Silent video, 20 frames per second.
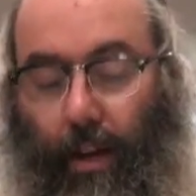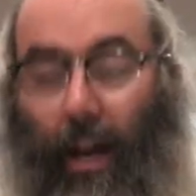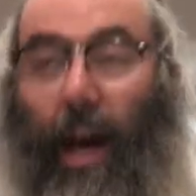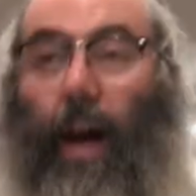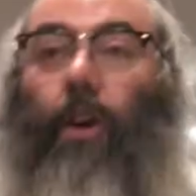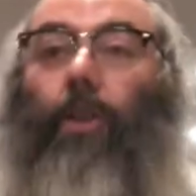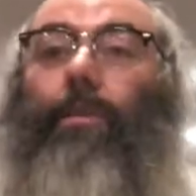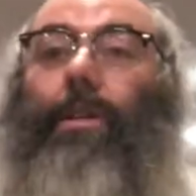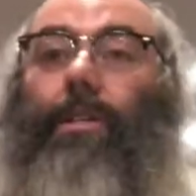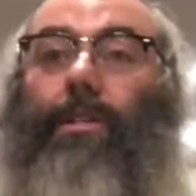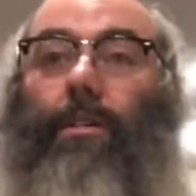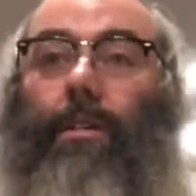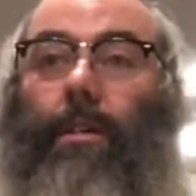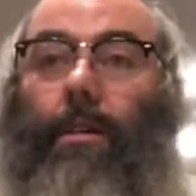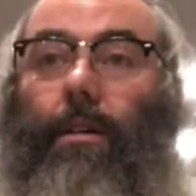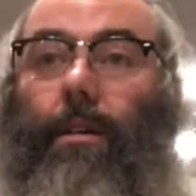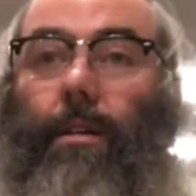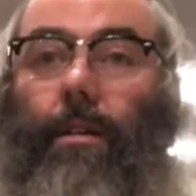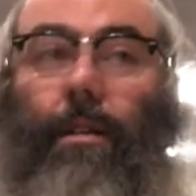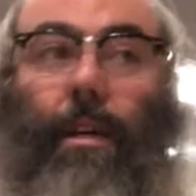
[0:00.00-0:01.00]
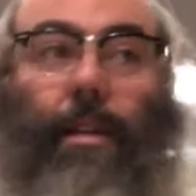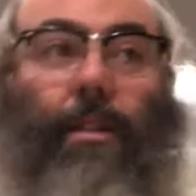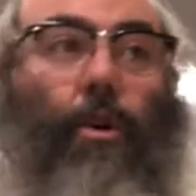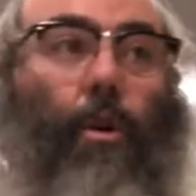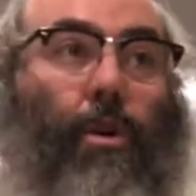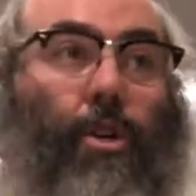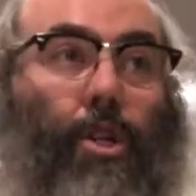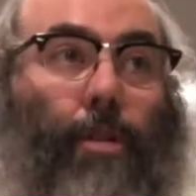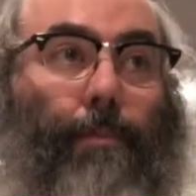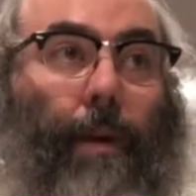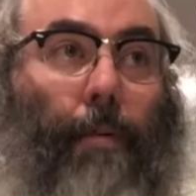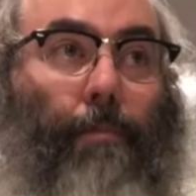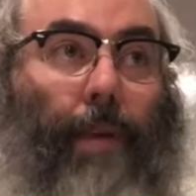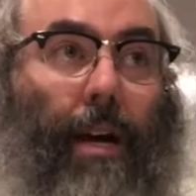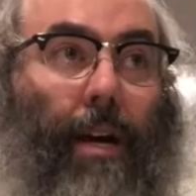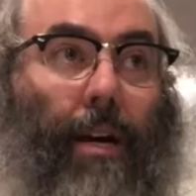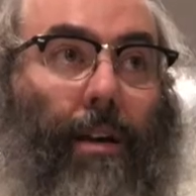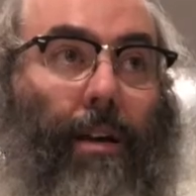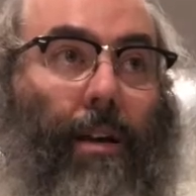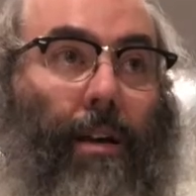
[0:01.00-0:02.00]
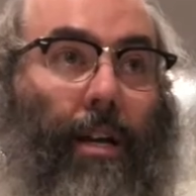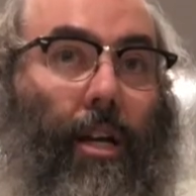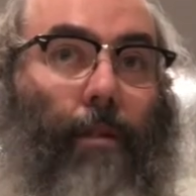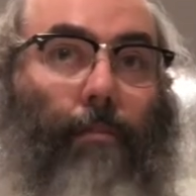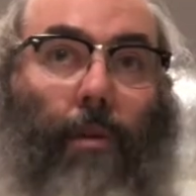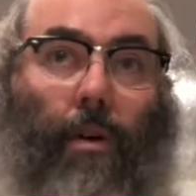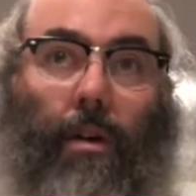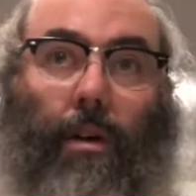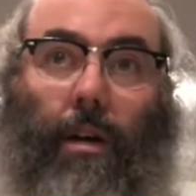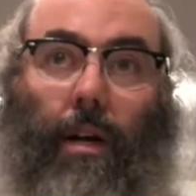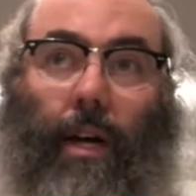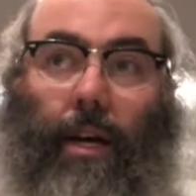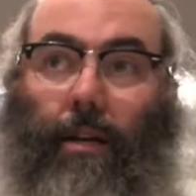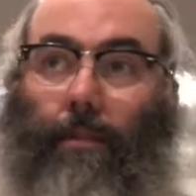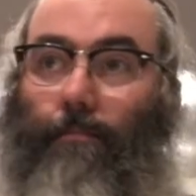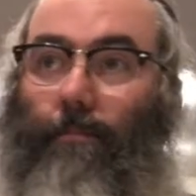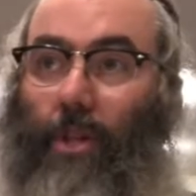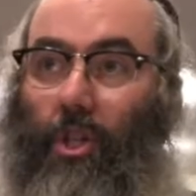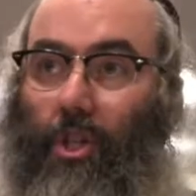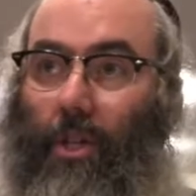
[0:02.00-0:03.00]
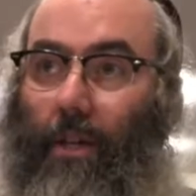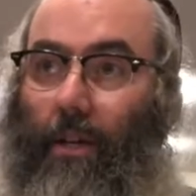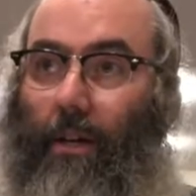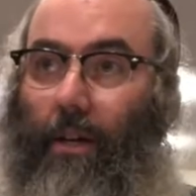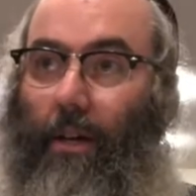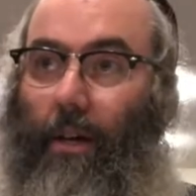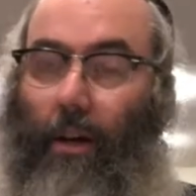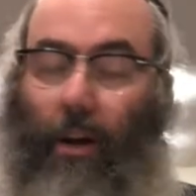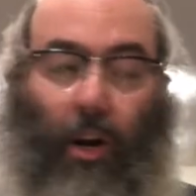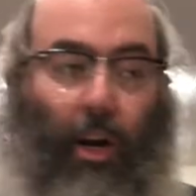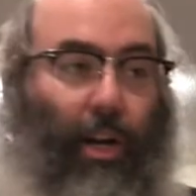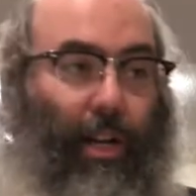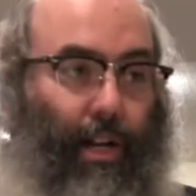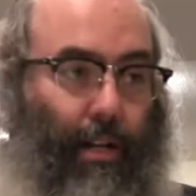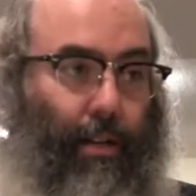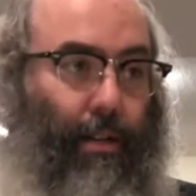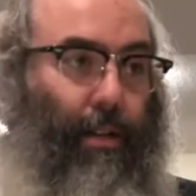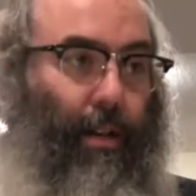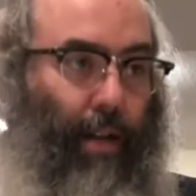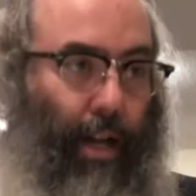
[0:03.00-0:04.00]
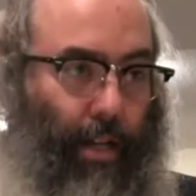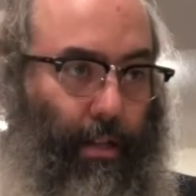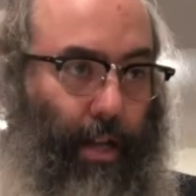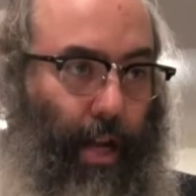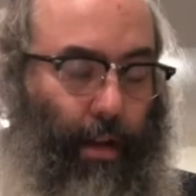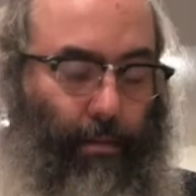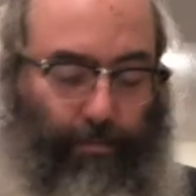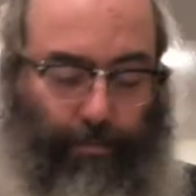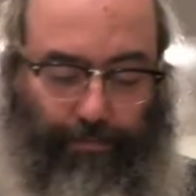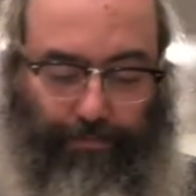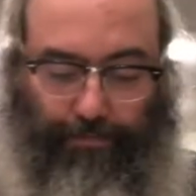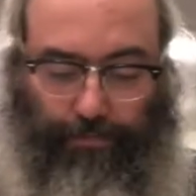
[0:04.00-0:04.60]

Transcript: How do we see that Torah Shebal Peh, Gemara and Mishnah are connected to nighttime?